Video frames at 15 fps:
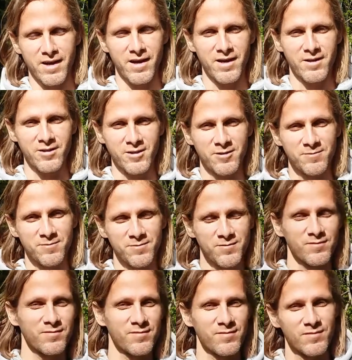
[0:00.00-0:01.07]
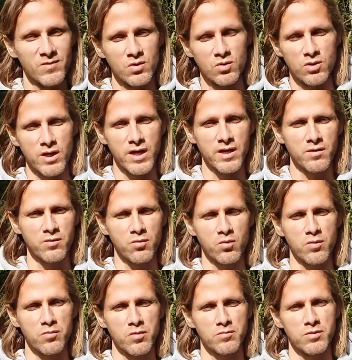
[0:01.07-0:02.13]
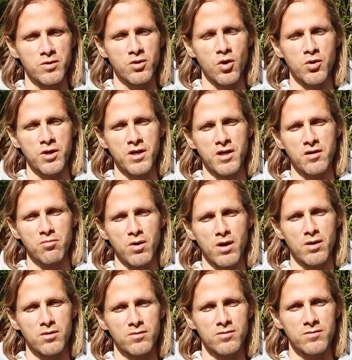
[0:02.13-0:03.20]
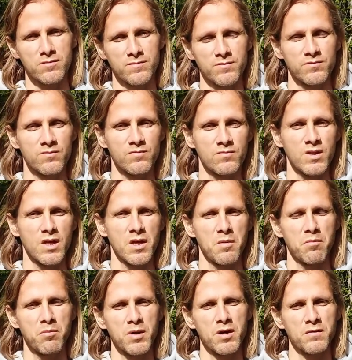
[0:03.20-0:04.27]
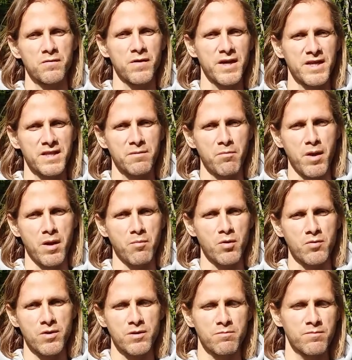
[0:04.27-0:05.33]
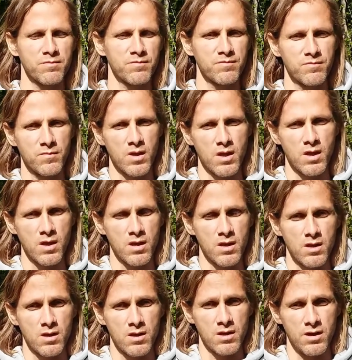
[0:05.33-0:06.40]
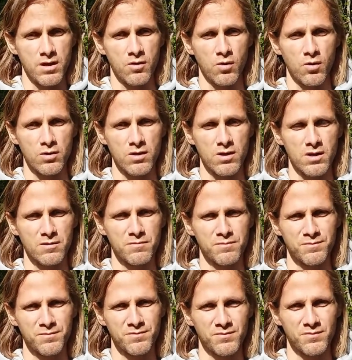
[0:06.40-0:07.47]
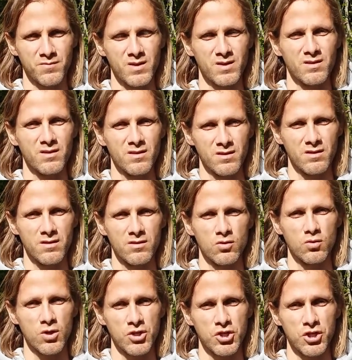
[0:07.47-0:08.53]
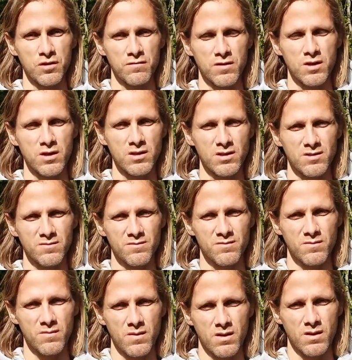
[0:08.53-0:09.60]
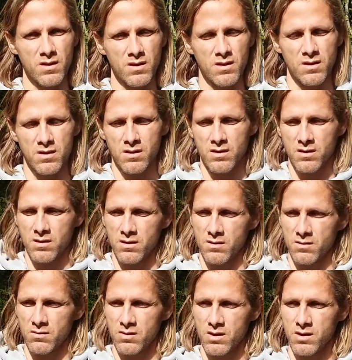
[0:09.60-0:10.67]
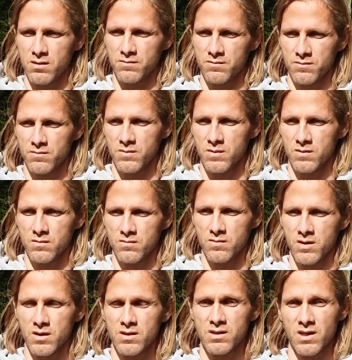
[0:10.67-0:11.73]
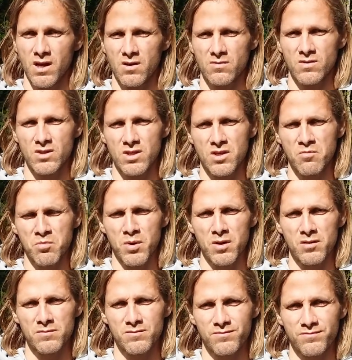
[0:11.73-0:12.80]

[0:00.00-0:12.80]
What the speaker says: Guys, today we will be talking about perfect memory. In order to achieve this, well, it sounds simple,